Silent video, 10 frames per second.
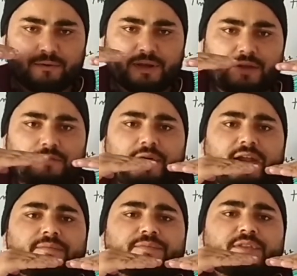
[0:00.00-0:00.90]
Okay,
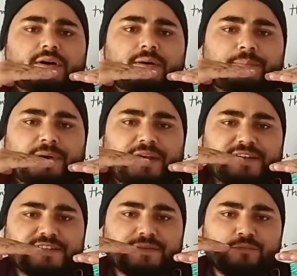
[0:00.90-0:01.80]
when the
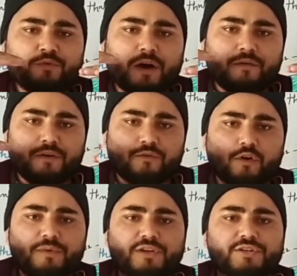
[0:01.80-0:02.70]
plates move away
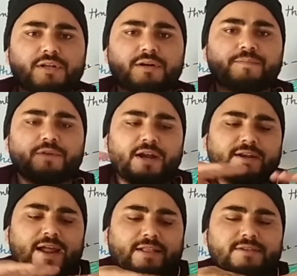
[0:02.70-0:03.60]
from each other, right,
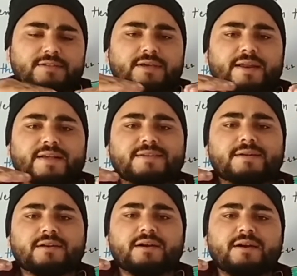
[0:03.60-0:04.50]
like this, cracks
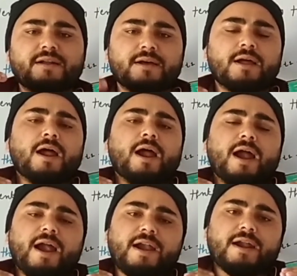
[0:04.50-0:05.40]
are generated,
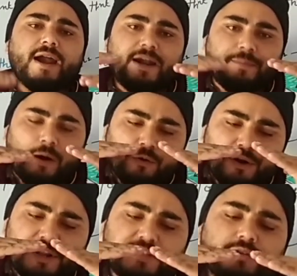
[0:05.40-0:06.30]
and at
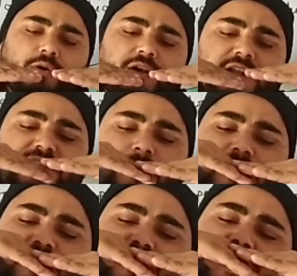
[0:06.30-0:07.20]
boundaries only
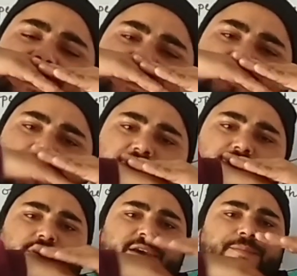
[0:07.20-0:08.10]
subduction takes
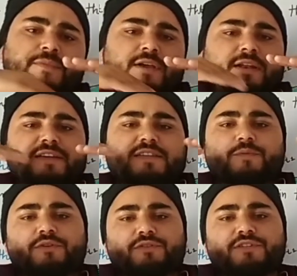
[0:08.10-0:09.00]
place. Okay, like
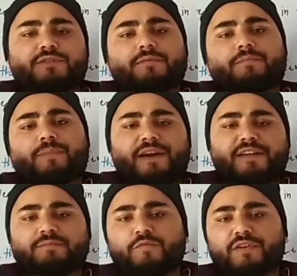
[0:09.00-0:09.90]
suppose this plate
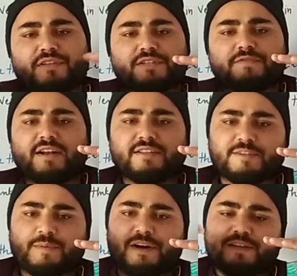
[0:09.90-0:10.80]
is moving this way and
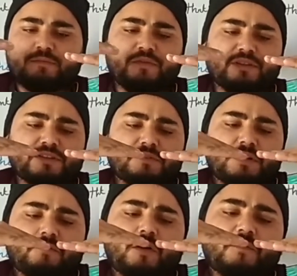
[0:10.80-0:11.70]
this plate is moving this way,
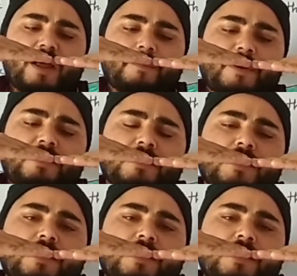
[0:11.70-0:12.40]
then what will happen?